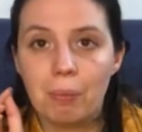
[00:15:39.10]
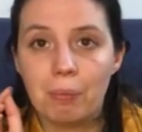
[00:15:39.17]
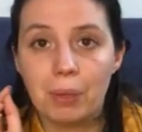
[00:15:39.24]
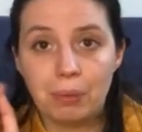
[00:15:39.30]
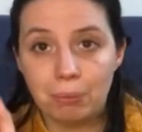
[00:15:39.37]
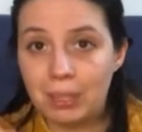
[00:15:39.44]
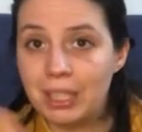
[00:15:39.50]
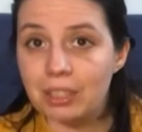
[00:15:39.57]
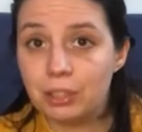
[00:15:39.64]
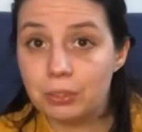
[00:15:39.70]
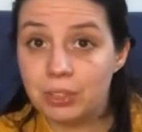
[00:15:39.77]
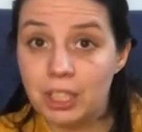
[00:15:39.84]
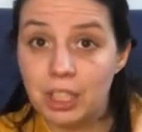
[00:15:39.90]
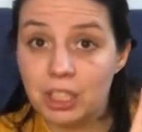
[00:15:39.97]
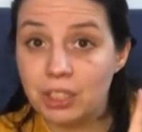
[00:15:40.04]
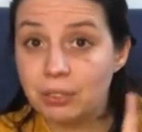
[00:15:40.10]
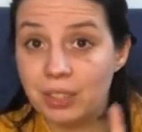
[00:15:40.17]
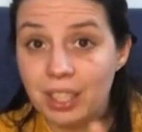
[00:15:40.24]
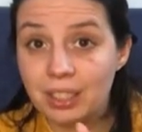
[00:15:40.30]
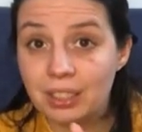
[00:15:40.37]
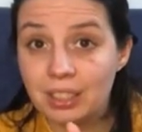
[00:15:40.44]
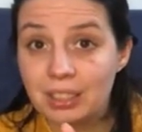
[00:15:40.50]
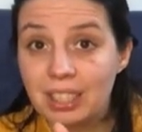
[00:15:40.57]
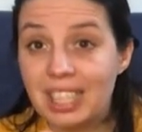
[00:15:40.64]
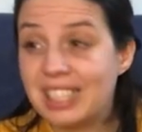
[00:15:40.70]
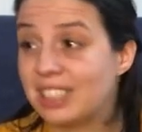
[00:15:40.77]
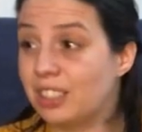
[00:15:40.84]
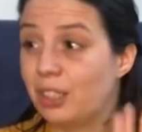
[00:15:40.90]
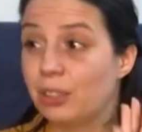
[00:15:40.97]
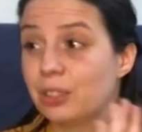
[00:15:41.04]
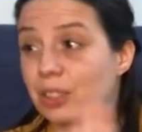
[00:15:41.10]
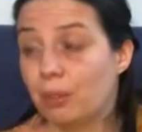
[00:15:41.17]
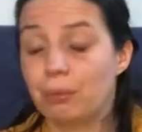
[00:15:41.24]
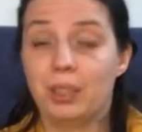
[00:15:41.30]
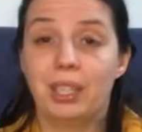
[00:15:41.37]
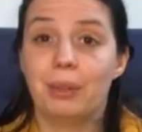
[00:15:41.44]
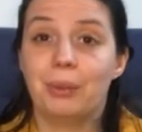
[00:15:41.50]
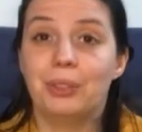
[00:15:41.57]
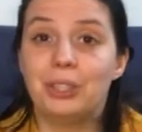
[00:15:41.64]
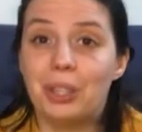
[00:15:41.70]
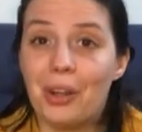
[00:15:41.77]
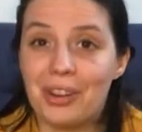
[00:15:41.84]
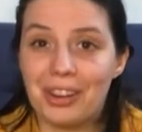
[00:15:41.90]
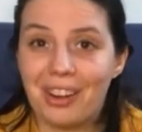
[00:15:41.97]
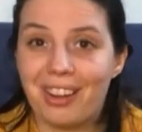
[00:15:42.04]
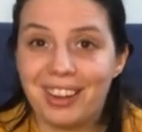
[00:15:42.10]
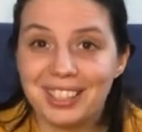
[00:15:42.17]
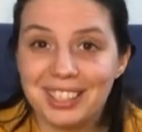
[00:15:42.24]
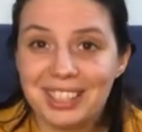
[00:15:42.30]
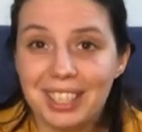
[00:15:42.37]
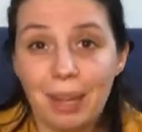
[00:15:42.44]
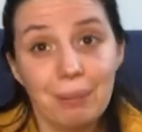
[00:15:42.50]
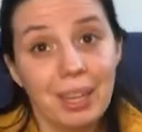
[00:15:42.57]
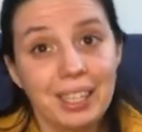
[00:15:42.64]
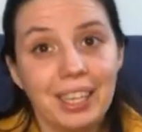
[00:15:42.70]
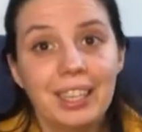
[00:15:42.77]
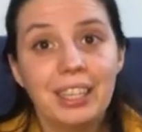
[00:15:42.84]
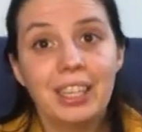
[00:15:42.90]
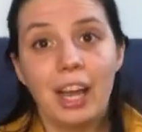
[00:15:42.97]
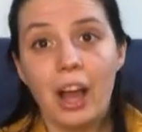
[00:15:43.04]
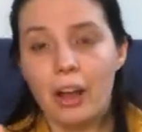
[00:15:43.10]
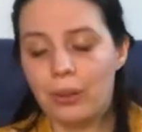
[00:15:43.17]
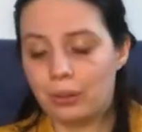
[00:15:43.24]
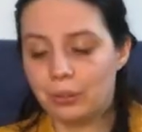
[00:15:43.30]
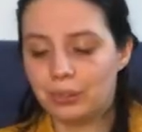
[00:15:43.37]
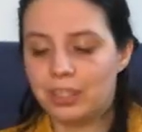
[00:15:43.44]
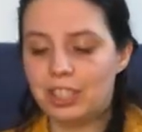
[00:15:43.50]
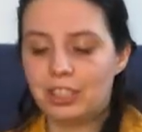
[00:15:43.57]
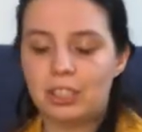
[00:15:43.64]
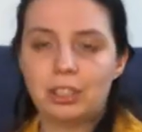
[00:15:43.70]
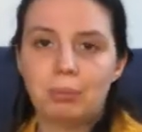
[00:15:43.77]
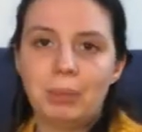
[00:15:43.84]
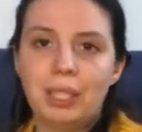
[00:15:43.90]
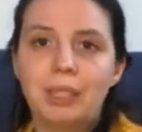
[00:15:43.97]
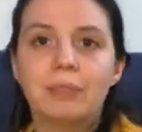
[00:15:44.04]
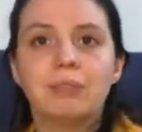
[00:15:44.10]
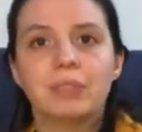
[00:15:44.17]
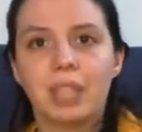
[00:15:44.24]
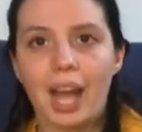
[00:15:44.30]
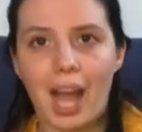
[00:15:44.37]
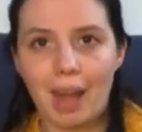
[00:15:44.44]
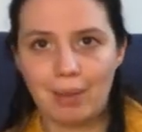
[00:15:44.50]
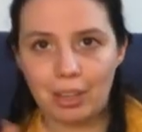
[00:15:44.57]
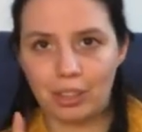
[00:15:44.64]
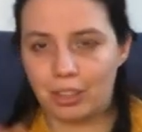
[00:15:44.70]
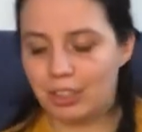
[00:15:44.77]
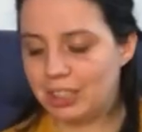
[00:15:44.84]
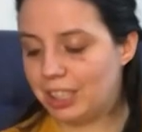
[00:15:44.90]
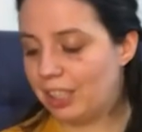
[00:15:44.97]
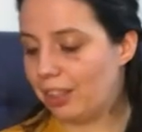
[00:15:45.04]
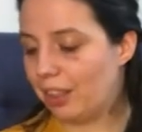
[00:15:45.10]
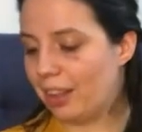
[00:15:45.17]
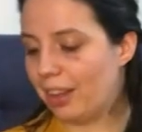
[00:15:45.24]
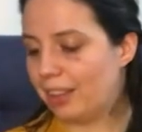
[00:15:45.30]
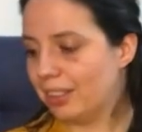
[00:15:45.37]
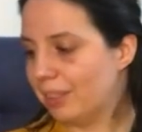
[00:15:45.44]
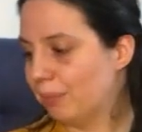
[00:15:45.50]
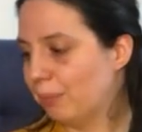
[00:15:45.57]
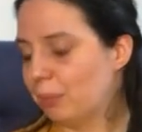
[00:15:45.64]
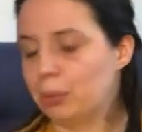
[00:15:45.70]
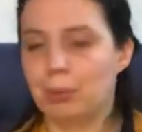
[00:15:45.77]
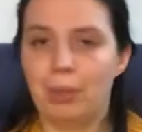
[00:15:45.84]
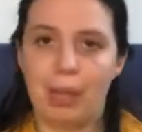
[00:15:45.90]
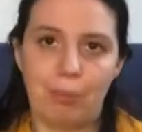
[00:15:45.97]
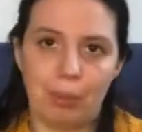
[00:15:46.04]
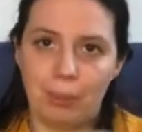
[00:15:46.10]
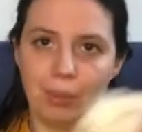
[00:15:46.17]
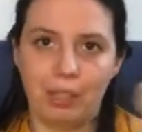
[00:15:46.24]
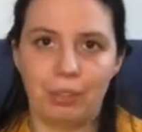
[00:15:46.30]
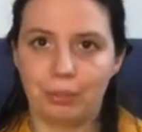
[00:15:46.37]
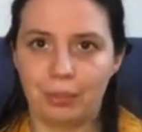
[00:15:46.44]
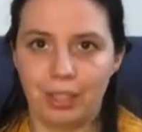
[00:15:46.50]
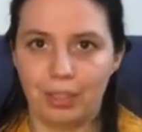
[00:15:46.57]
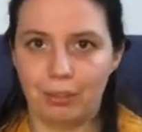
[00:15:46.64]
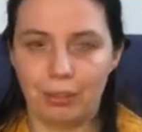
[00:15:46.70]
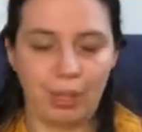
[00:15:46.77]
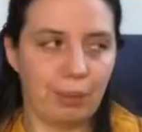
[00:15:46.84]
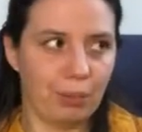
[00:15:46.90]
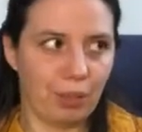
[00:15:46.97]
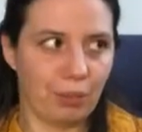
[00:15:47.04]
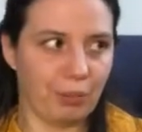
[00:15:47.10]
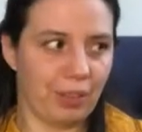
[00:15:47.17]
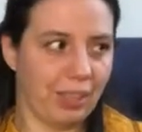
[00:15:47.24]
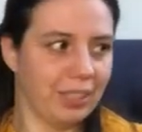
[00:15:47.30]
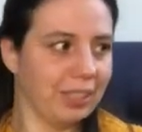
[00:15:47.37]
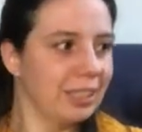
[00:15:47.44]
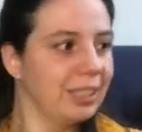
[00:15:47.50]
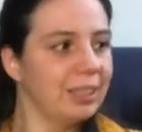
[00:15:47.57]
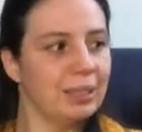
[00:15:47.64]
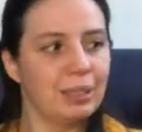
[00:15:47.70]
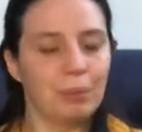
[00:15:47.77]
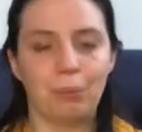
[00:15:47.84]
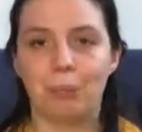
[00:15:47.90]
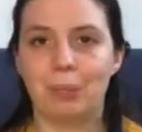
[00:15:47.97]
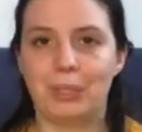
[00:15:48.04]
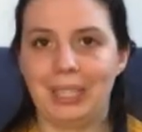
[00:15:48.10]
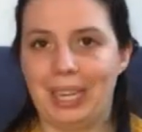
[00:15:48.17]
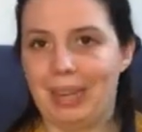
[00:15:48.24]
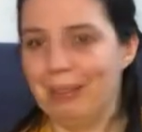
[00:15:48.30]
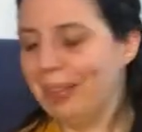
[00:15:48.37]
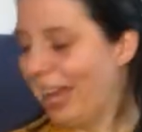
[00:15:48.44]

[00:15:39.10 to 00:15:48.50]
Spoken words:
But me not finishing things is not something I want to analyze. I'm like, oh, that's just me. I'm not gonna dig on that. I'm probably afraid of what I'm gonna find. But yeah,